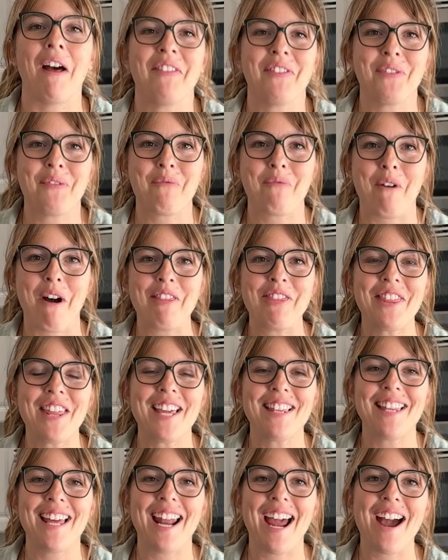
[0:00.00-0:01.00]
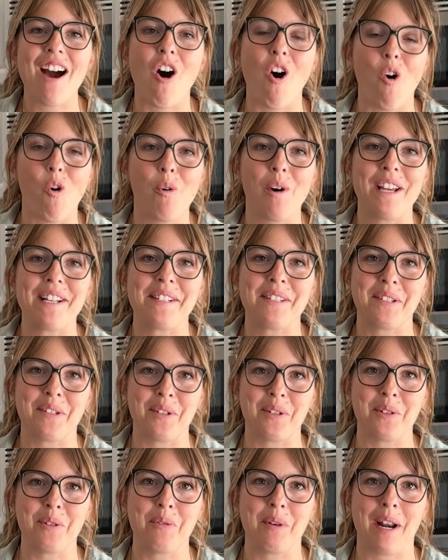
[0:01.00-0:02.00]
One thing that I always
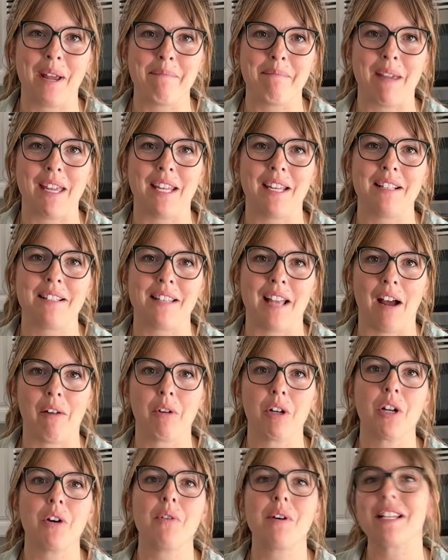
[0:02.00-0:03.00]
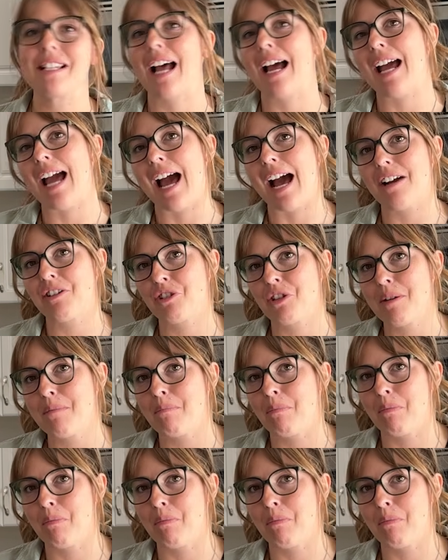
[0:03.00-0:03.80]
do when I'm making sourdough is I actually